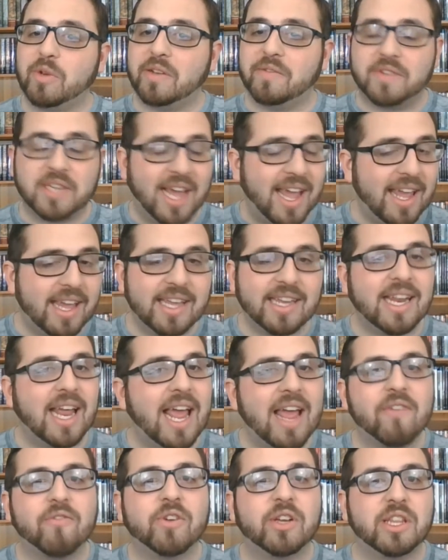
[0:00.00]
taken
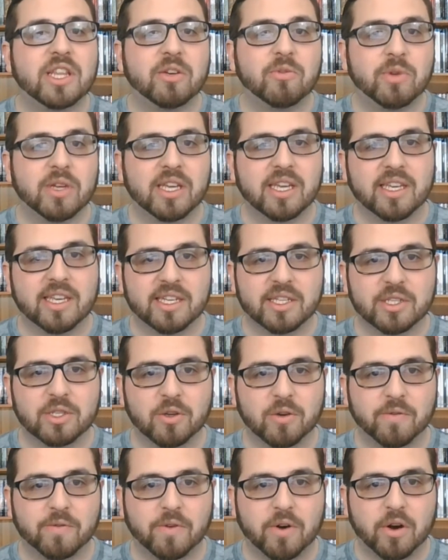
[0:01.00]
everything we can get
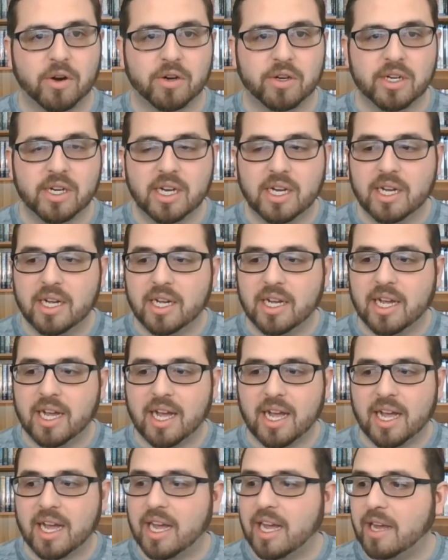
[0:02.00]
so far.
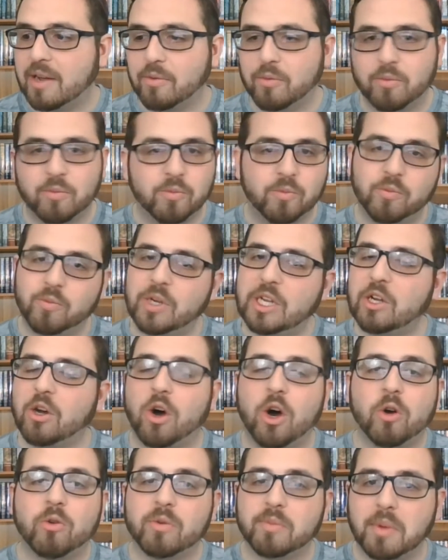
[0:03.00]
Uh, we
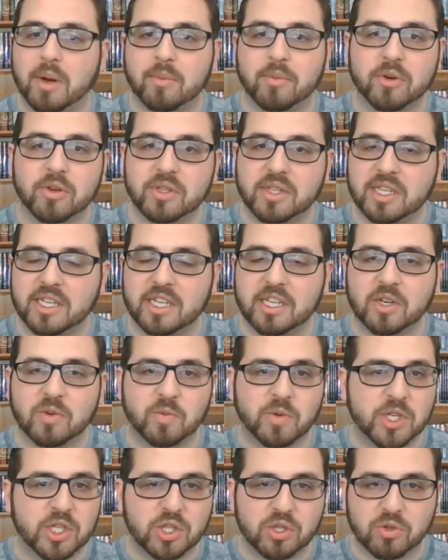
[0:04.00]
all remember the
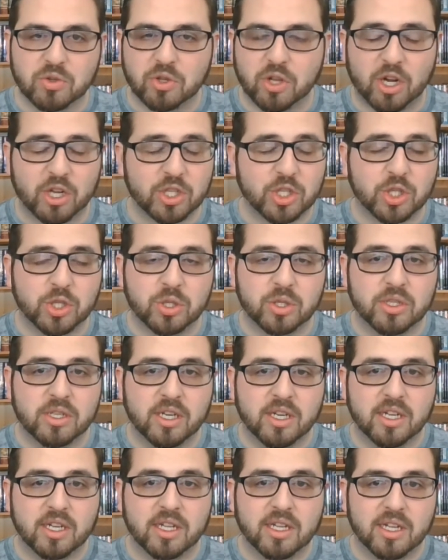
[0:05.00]
original launch
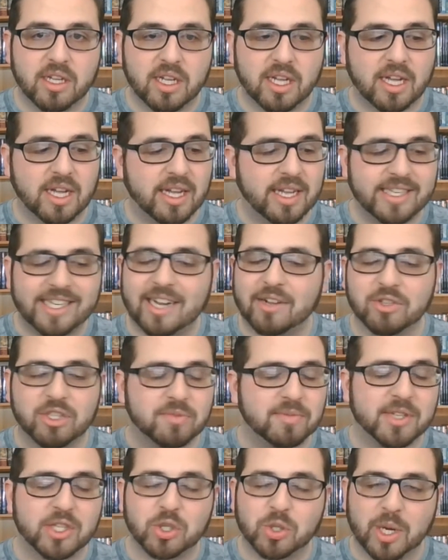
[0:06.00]
uh,
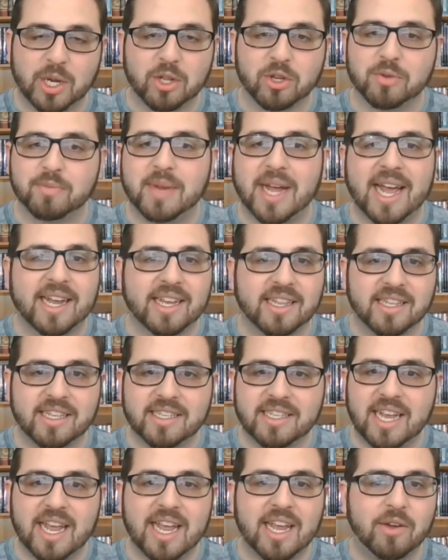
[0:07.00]
announcement trailer back in the
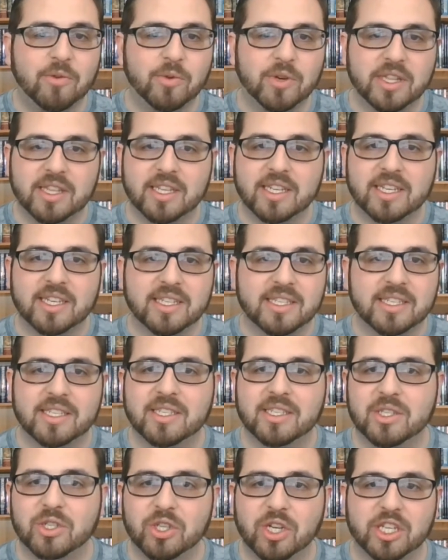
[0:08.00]
day with its
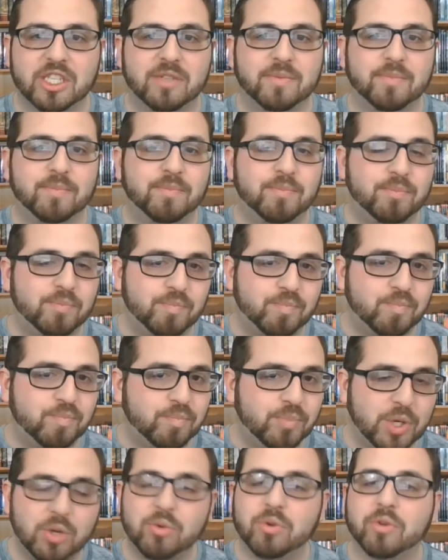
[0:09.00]
just
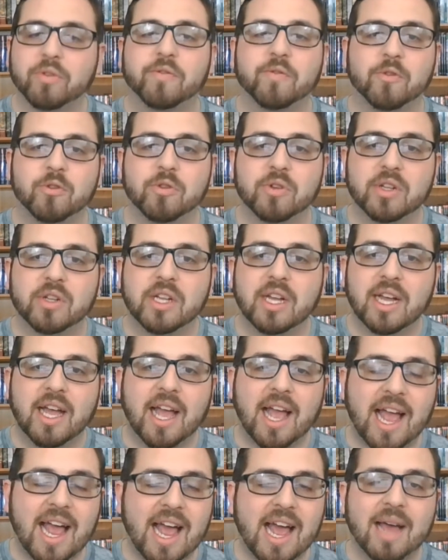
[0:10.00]
beautiful
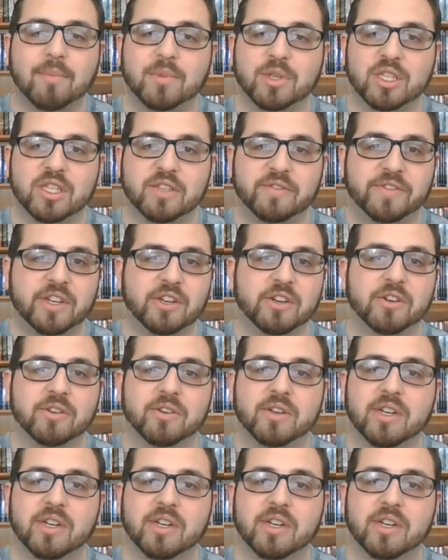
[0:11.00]
atmosphere